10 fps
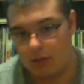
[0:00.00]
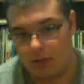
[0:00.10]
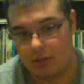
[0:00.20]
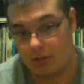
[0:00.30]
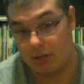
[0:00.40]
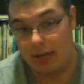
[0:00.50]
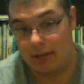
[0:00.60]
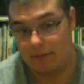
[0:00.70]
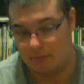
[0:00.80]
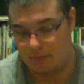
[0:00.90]
good to
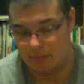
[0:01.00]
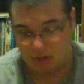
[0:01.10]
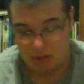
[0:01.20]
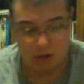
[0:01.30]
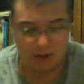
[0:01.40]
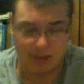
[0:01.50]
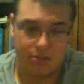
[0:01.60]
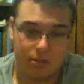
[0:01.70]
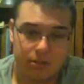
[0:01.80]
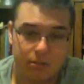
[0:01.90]
have. Okay, so
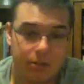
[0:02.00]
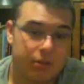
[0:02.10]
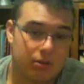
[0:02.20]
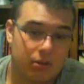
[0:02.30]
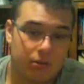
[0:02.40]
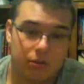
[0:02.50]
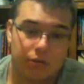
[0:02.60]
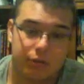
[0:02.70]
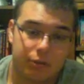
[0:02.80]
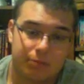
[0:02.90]
let's go and get started with the
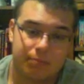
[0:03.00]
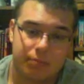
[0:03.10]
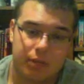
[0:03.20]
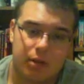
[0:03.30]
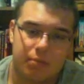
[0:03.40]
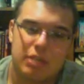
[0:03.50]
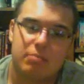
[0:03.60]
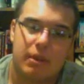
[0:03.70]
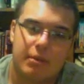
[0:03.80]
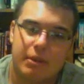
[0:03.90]
review. This
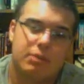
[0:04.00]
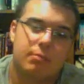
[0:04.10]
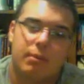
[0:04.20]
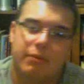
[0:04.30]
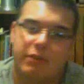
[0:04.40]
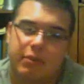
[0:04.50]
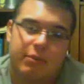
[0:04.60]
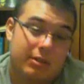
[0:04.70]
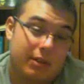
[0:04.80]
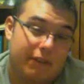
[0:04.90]
might be a two-part review,
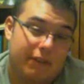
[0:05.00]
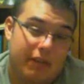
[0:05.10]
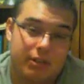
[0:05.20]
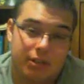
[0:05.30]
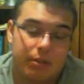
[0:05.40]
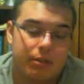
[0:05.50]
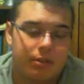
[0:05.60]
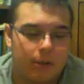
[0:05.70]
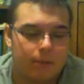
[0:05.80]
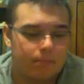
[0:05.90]
depends on how fast I do it.
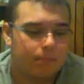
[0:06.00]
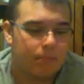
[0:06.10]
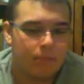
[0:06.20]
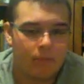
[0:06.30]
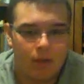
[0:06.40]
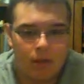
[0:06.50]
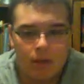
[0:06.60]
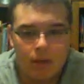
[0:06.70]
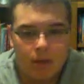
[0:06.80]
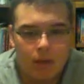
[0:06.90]
So,
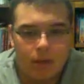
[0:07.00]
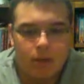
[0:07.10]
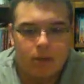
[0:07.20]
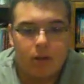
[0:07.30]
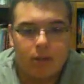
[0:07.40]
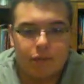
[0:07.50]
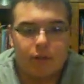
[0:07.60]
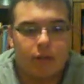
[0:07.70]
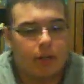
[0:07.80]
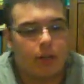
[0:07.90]
start at the
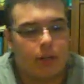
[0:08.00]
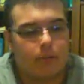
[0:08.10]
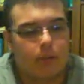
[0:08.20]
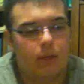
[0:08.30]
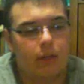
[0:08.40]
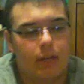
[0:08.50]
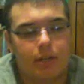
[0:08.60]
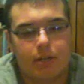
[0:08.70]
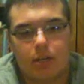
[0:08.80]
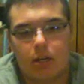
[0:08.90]
front. It
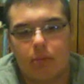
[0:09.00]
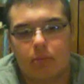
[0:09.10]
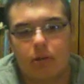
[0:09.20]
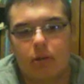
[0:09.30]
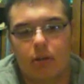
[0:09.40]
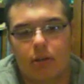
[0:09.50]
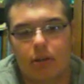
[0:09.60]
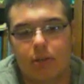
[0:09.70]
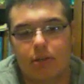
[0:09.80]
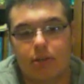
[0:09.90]
does come. The
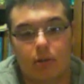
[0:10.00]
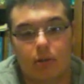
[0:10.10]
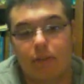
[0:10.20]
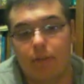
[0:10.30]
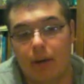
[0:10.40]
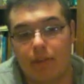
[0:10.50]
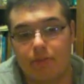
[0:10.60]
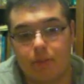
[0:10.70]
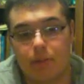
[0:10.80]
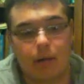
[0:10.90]
original, if you buy it from
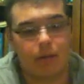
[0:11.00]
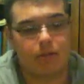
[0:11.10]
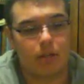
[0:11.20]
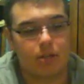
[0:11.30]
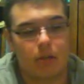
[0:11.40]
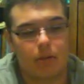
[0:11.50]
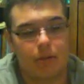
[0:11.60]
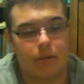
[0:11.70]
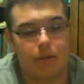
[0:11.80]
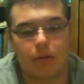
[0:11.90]
somewhere else, does come with the